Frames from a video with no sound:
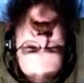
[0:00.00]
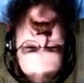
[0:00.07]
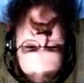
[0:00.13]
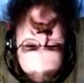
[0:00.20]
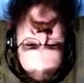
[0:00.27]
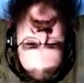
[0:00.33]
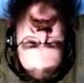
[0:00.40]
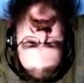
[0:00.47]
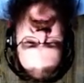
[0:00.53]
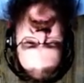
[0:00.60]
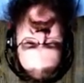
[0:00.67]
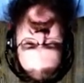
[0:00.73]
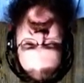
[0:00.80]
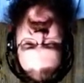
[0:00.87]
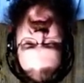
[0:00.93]
Zelda 2
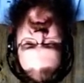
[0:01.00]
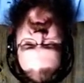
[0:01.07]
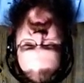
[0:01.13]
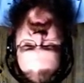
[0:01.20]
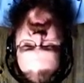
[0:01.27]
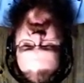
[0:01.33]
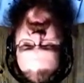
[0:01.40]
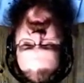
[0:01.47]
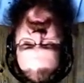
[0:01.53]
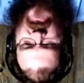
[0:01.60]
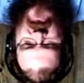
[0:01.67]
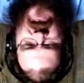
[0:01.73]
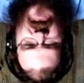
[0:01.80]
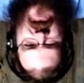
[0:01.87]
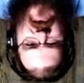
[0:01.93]
is another one, though. Like,
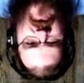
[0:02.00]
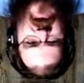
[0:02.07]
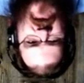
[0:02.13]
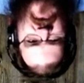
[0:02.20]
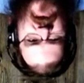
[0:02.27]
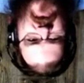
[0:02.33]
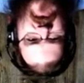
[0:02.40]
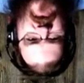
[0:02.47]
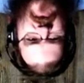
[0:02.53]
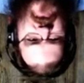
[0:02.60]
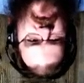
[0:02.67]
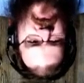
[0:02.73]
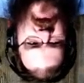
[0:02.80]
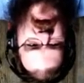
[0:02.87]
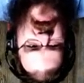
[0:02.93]
I've never
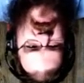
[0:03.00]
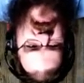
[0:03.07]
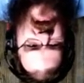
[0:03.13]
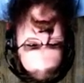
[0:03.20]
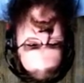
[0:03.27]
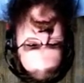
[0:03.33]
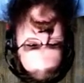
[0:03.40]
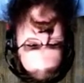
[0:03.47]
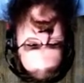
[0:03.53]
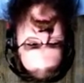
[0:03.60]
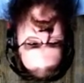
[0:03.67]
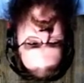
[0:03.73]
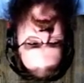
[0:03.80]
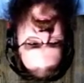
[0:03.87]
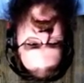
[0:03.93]
had the opportunity to
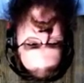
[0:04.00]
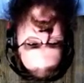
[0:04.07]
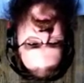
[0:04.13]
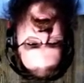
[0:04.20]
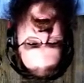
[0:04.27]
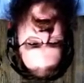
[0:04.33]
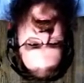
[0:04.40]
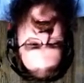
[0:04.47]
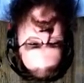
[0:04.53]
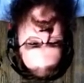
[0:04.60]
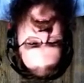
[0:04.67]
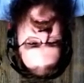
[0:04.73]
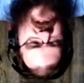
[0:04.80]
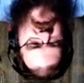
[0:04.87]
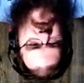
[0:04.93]
play it blind
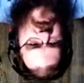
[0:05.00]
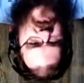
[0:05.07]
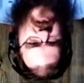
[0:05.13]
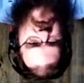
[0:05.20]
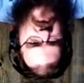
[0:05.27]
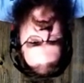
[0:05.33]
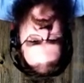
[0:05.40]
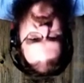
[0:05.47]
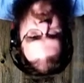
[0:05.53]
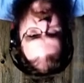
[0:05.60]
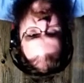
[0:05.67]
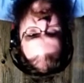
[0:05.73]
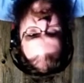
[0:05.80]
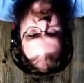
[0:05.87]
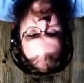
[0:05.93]
because so much of it was
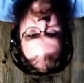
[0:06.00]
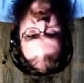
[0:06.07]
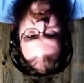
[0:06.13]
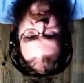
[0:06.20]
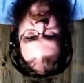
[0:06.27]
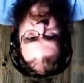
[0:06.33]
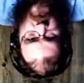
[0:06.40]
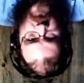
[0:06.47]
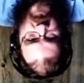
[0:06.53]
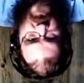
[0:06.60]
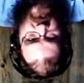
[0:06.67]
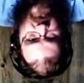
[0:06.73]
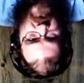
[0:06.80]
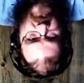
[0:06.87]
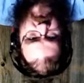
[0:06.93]
spoiled for me before I
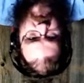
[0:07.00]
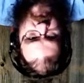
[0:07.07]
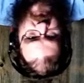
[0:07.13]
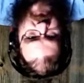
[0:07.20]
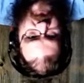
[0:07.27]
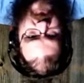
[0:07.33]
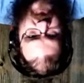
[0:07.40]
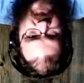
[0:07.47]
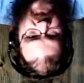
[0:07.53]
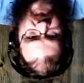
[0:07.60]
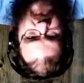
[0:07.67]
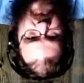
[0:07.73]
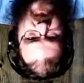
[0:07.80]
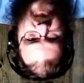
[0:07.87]
ever even played the game.